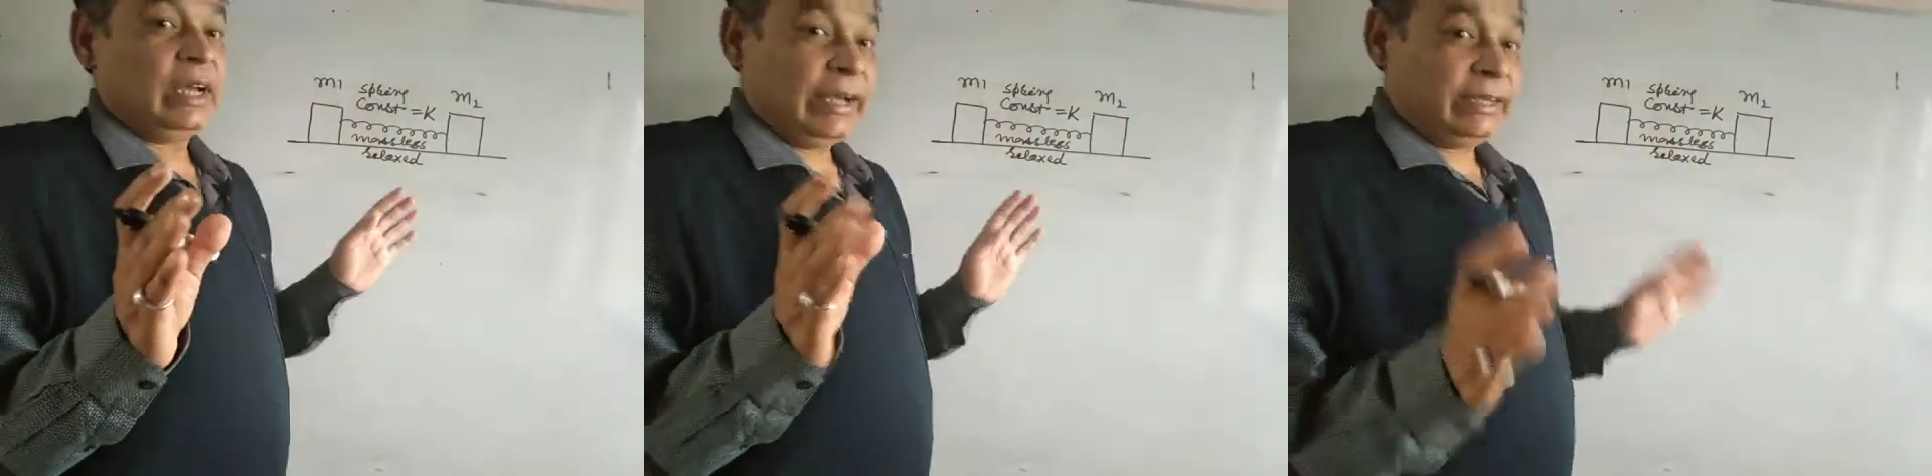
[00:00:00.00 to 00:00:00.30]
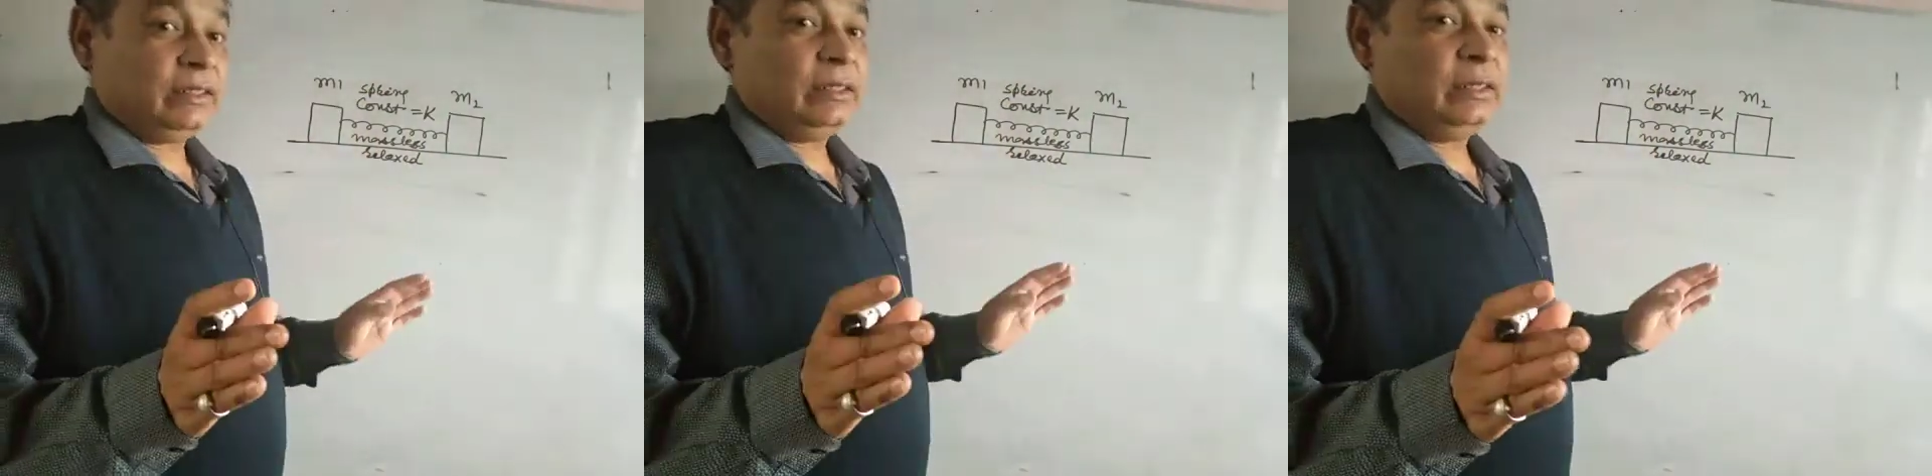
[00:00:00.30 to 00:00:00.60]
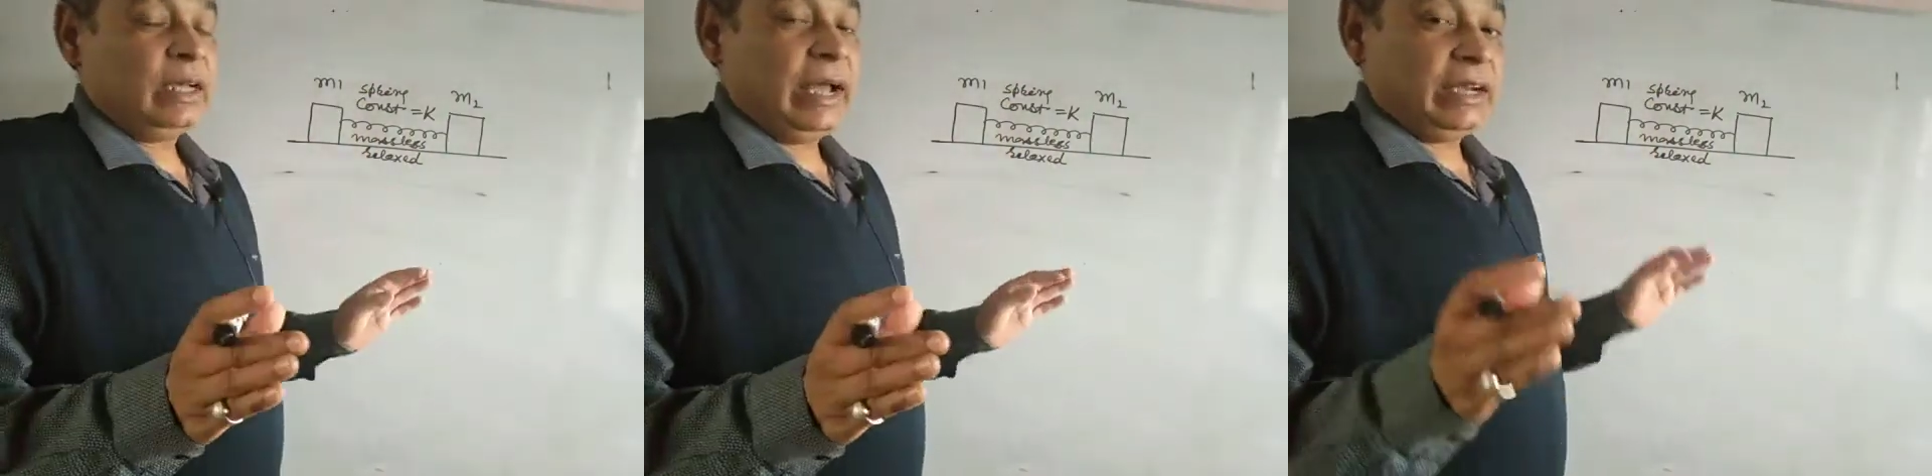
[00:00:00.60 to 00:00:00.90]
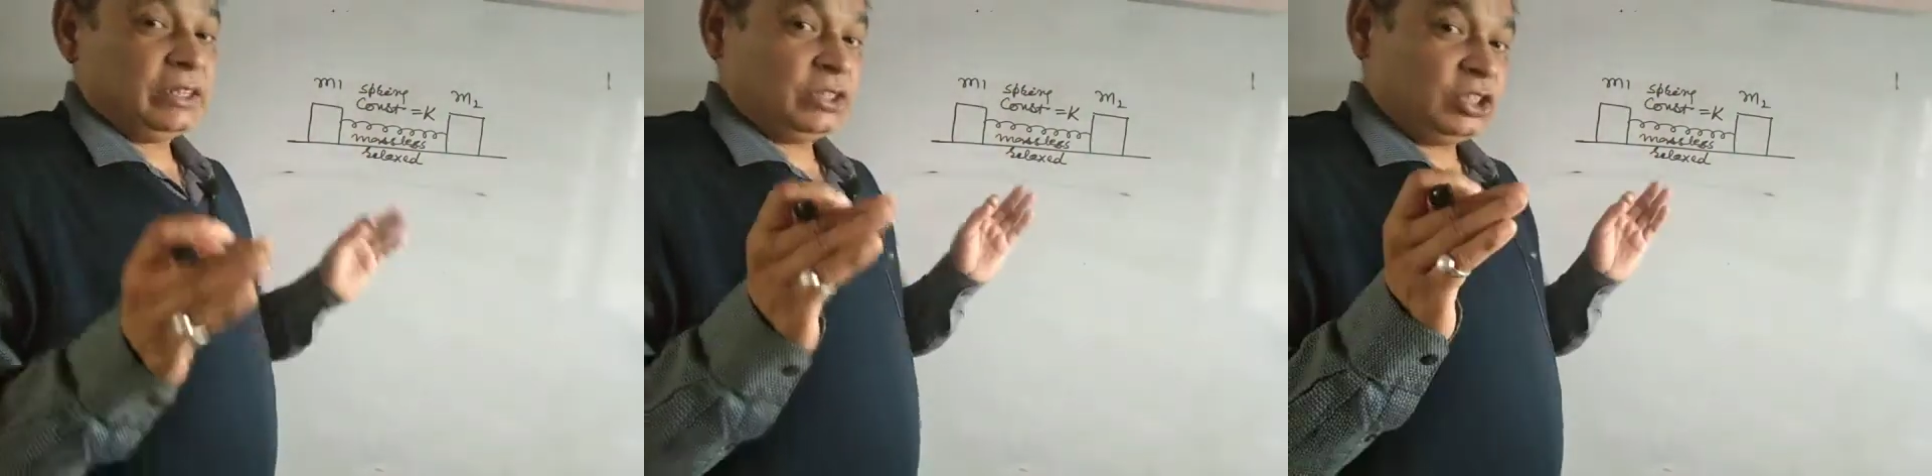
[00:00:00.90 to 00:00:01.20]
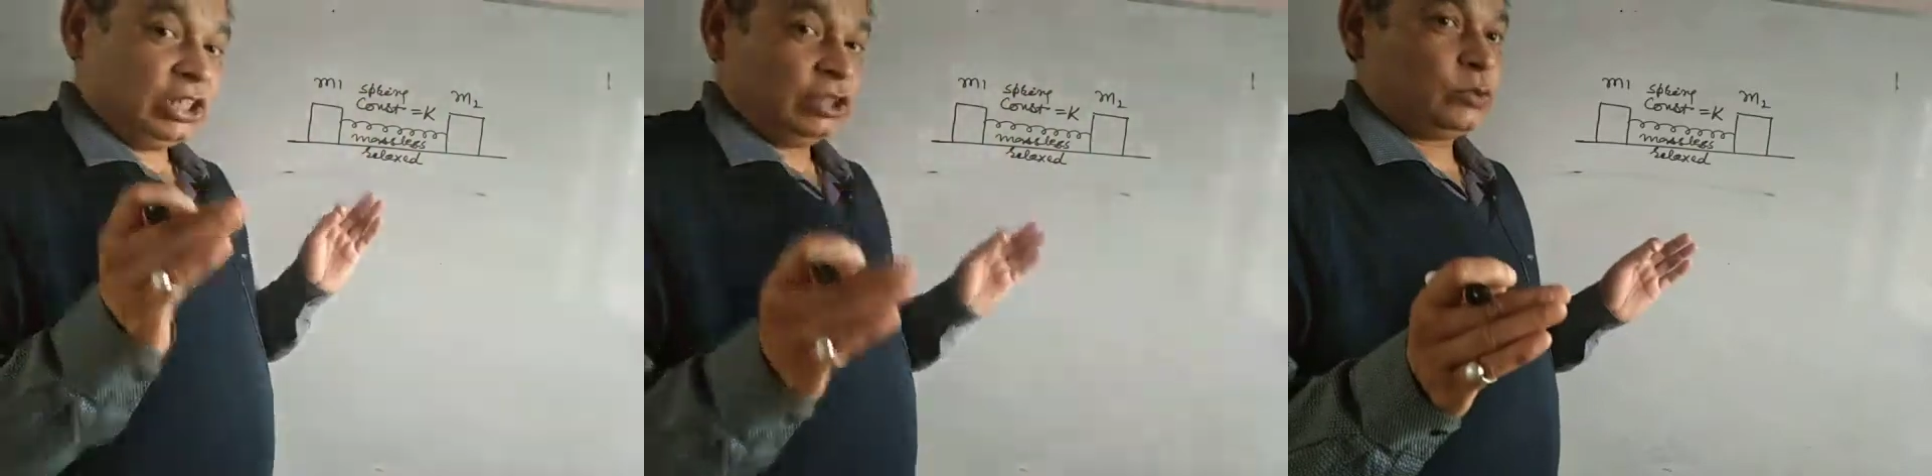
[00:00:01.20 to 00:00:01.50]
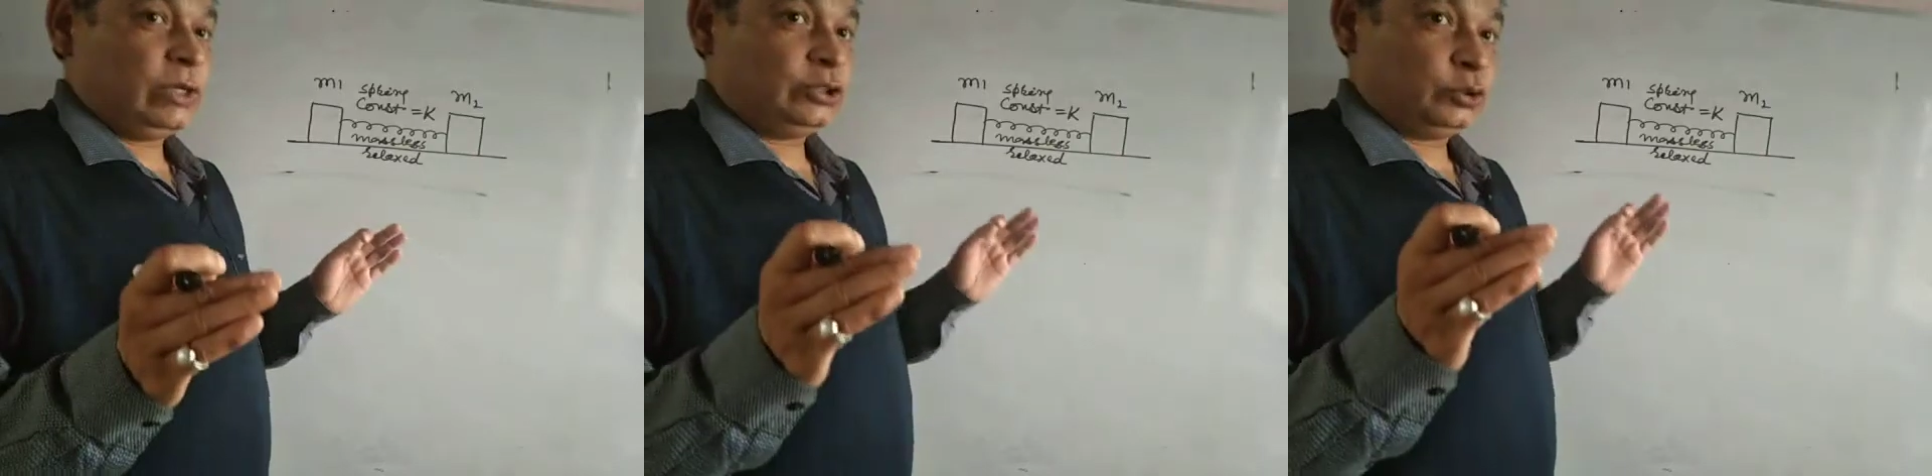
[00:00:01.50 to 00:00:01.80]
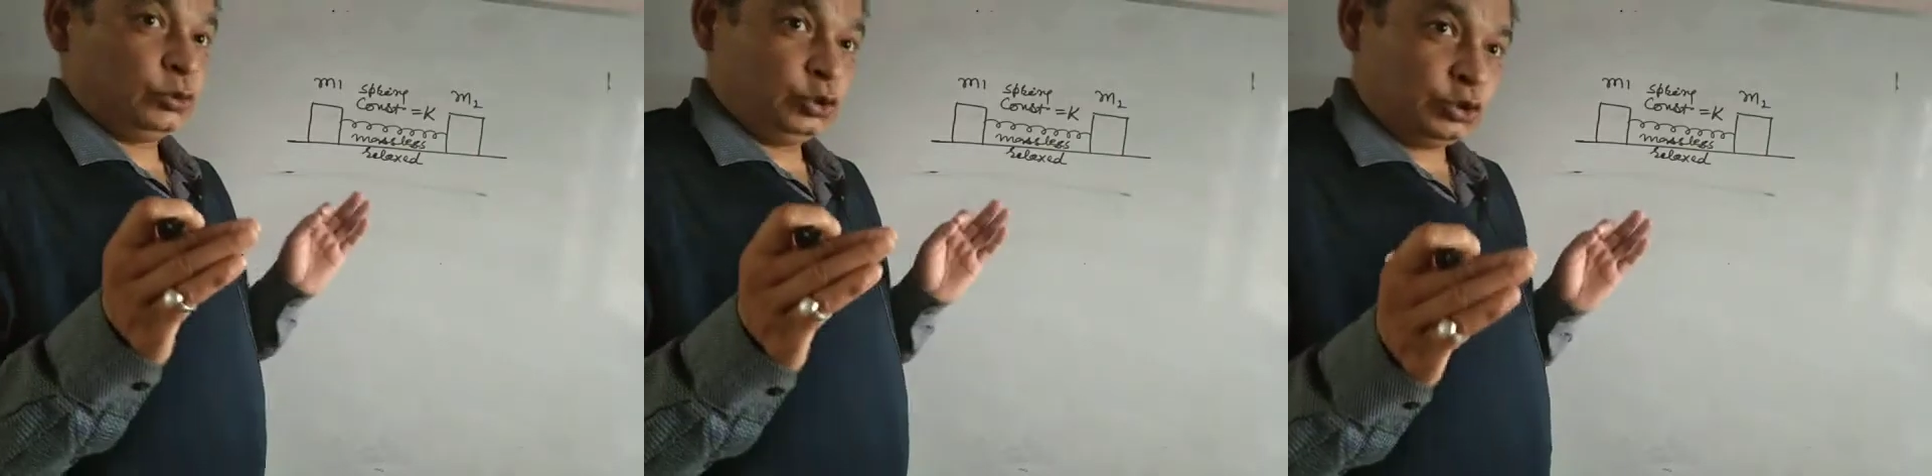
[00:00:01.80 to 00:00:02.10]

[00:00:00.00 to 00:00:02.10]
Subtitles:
and at t equals to